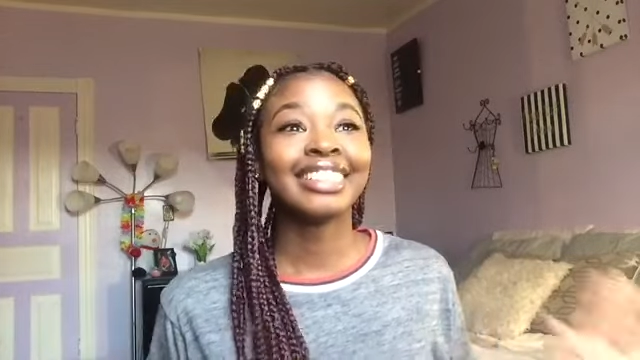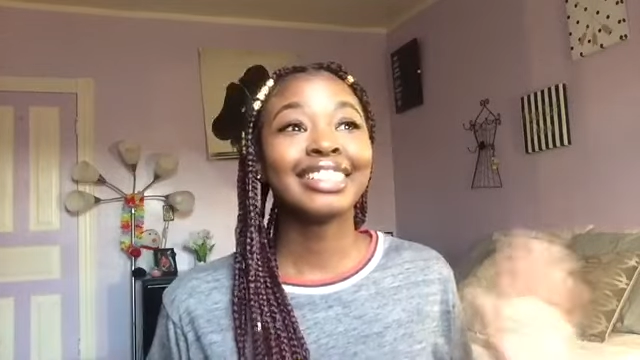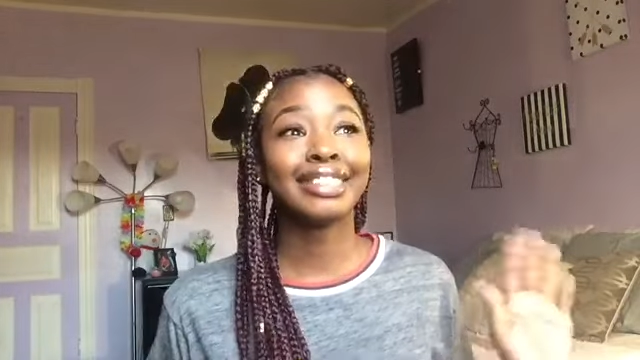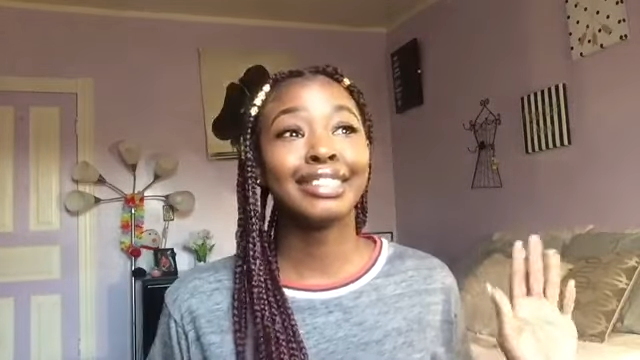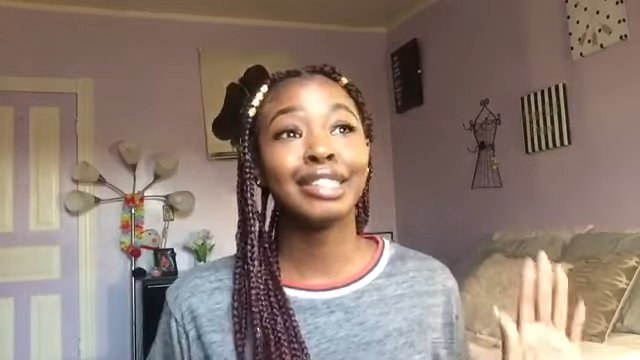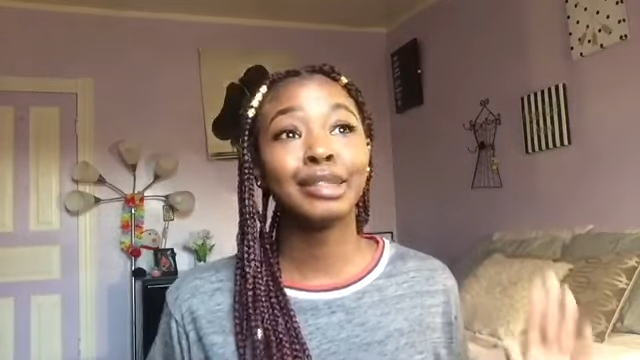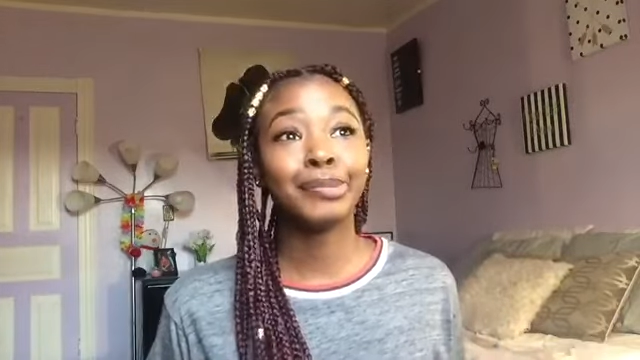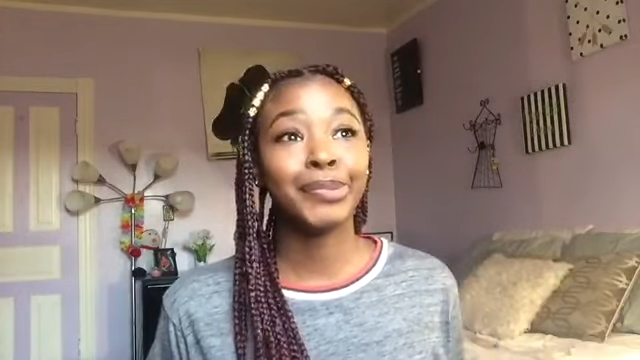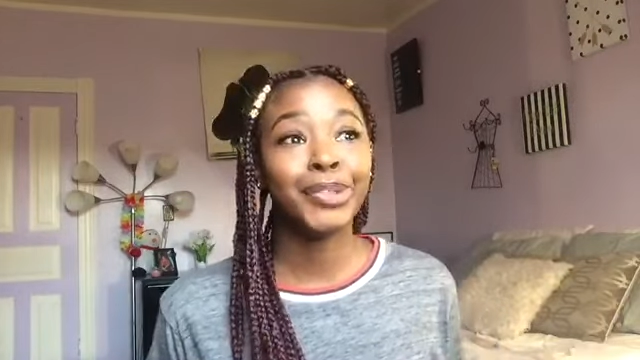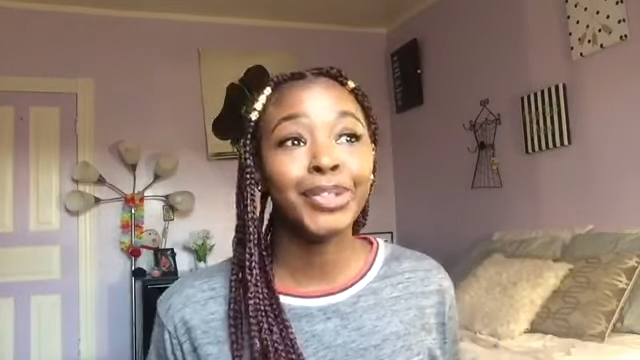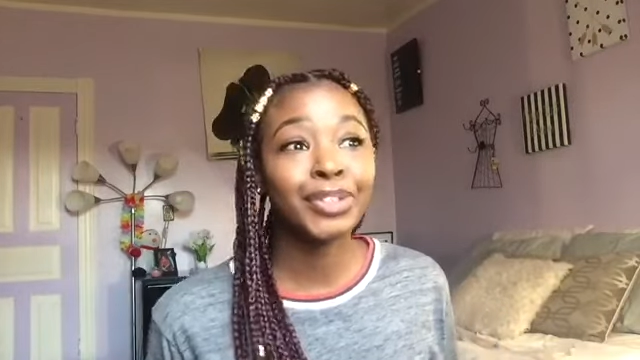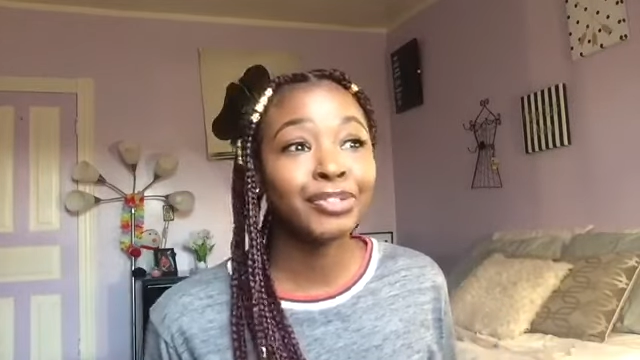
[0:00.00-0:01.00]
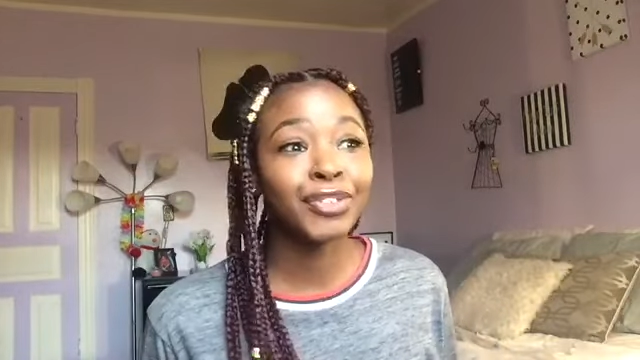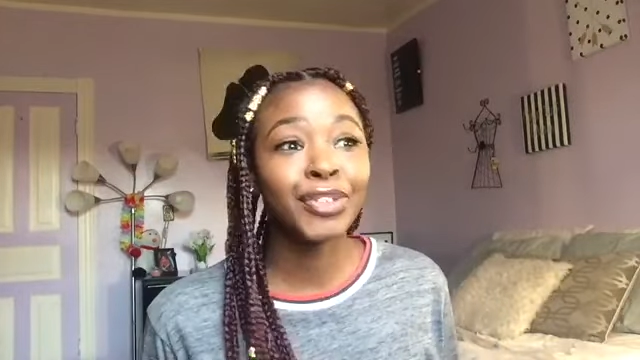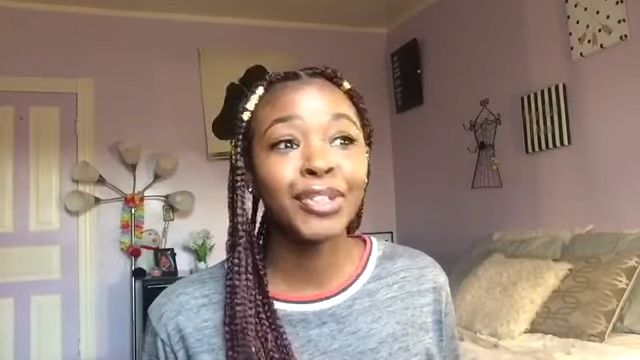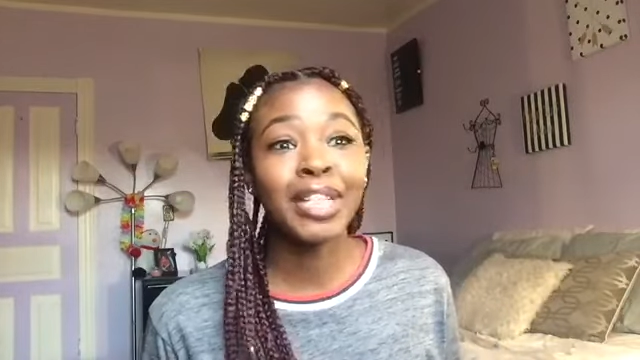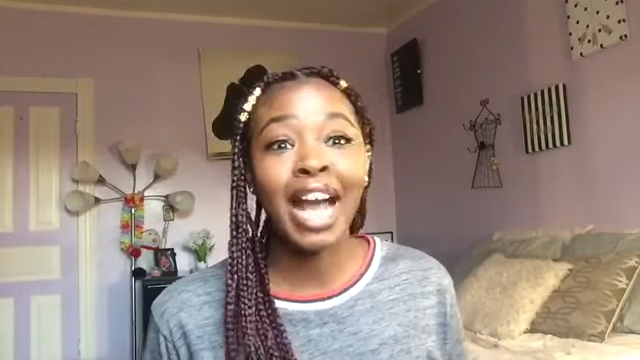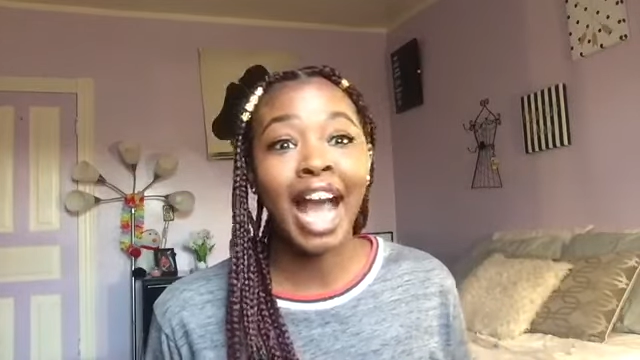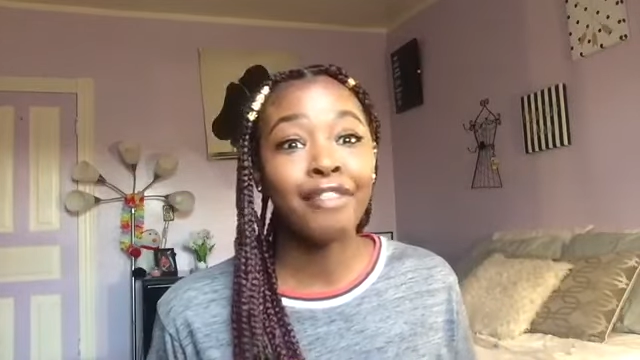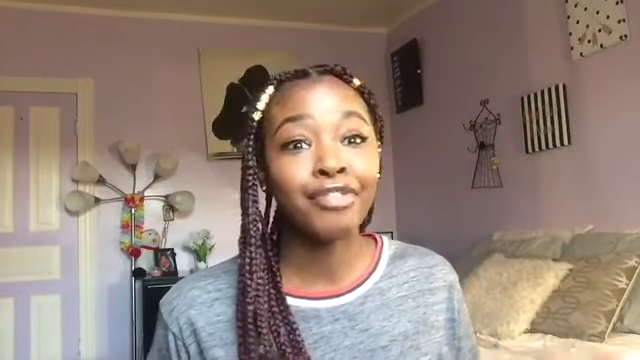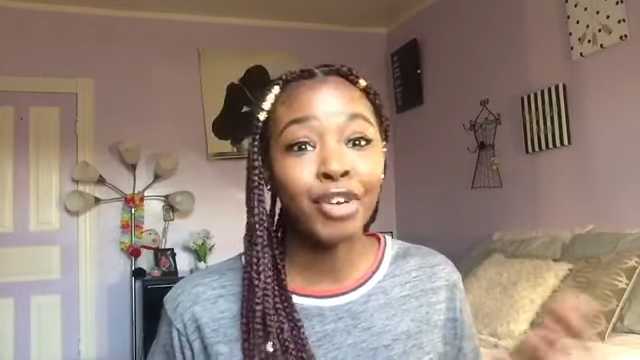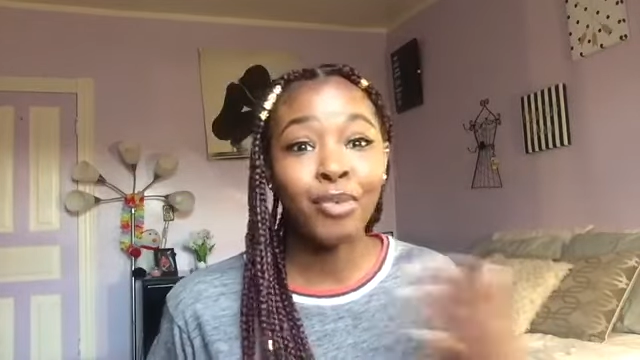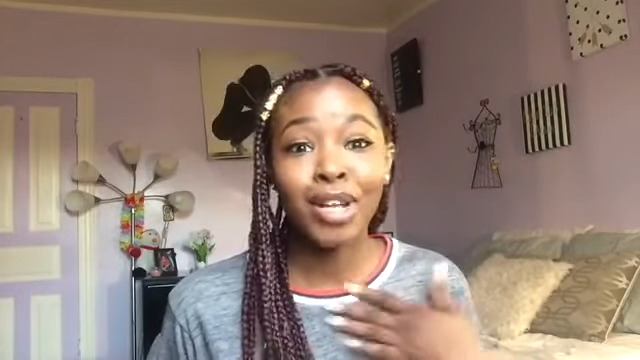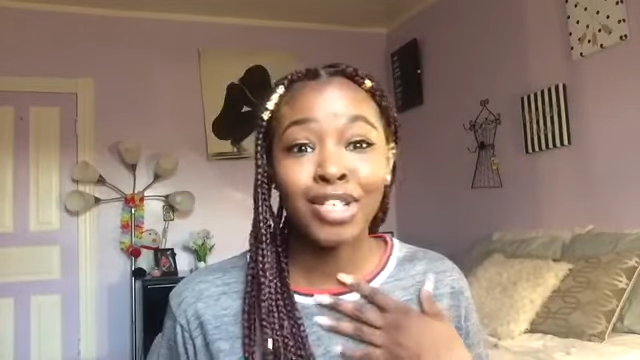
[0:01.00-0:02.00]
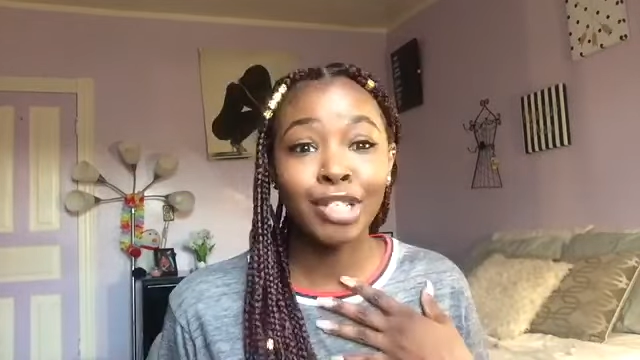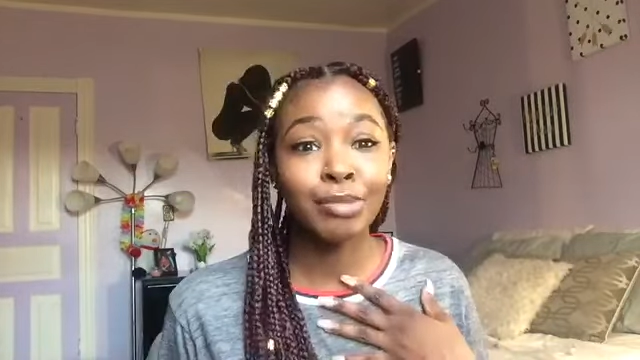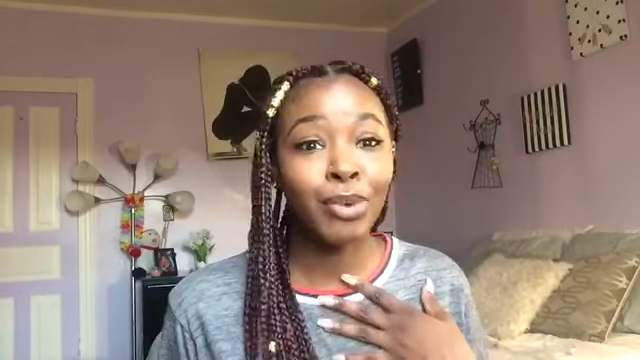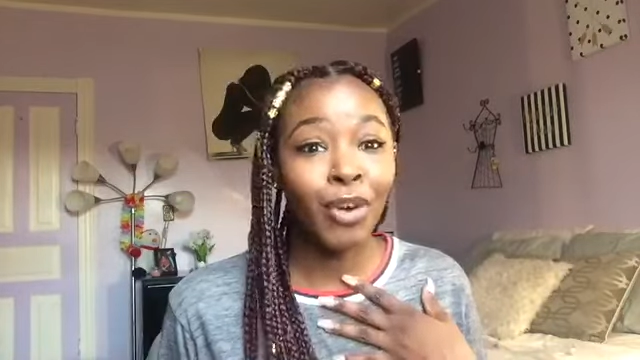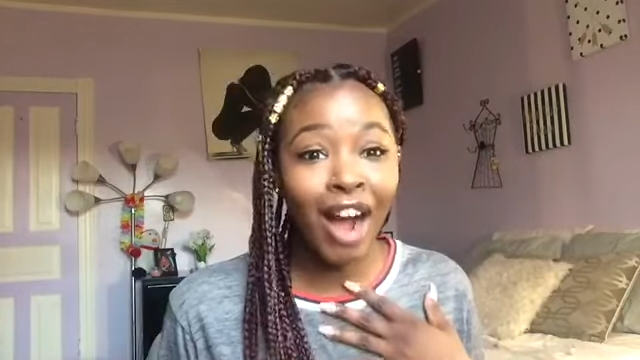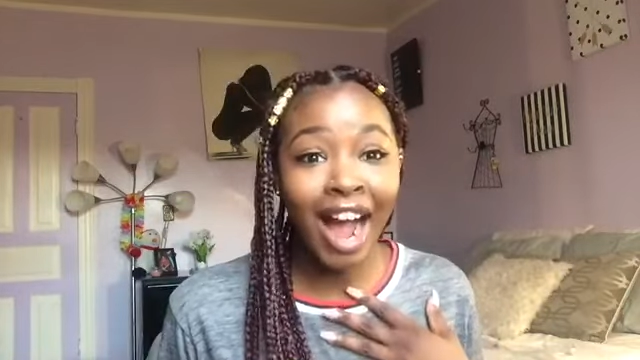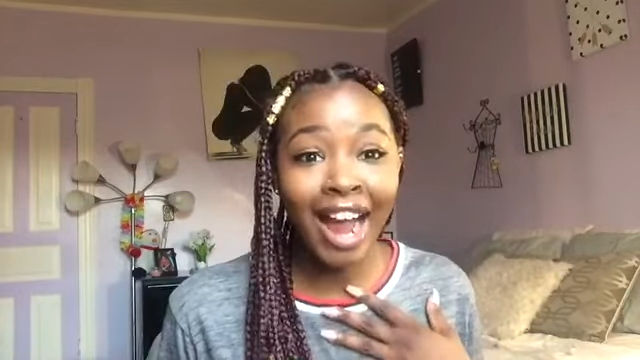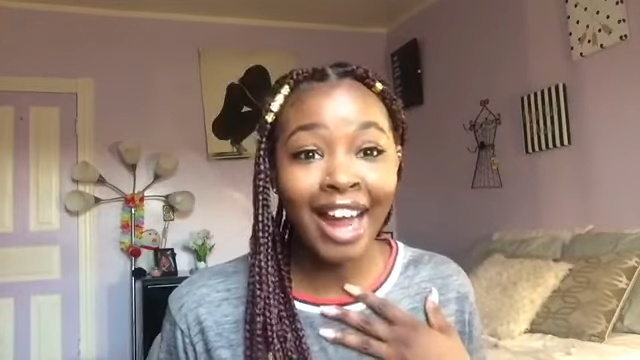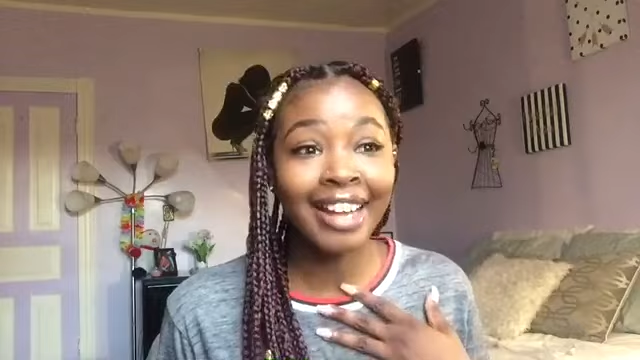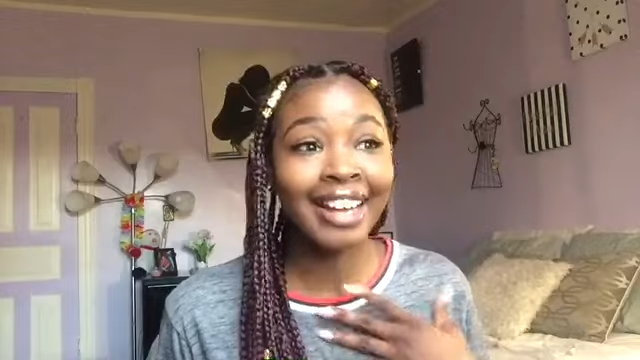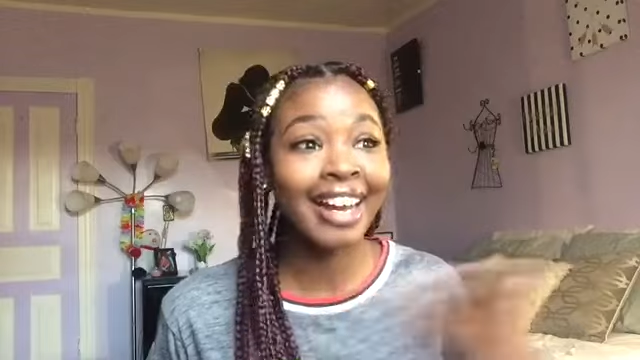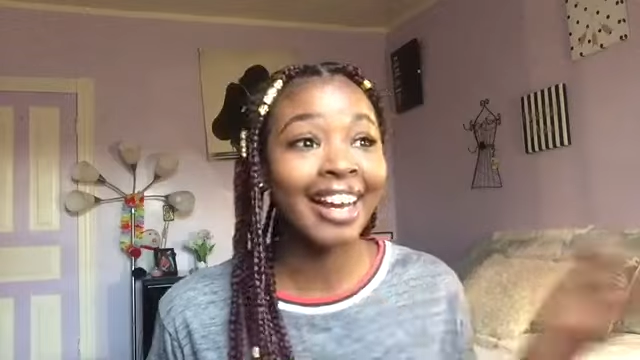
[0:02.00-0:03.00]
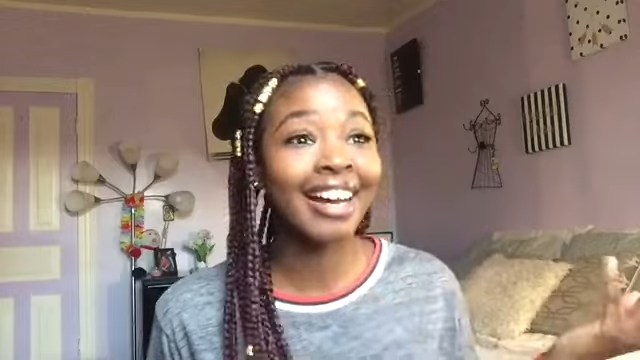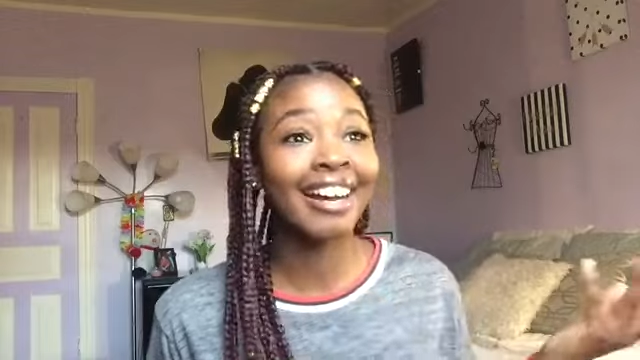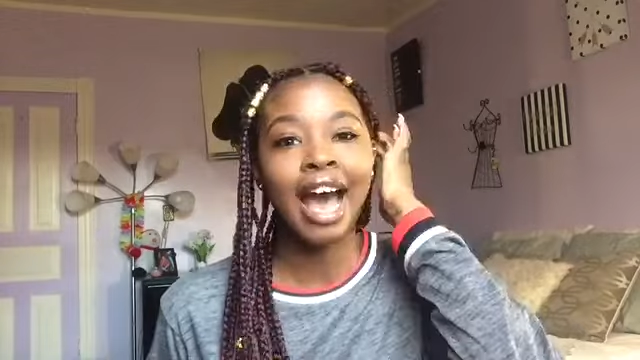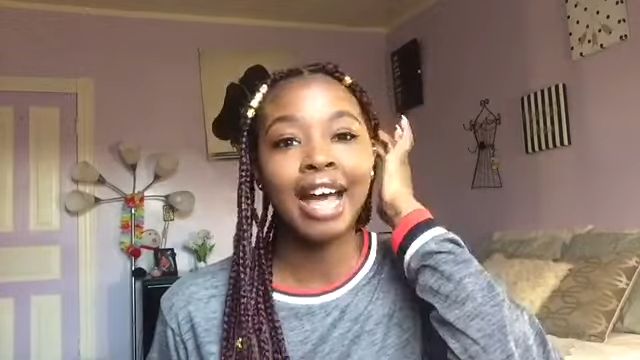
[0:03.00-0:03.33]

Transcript: Cause it's beautiful. After watching Moana,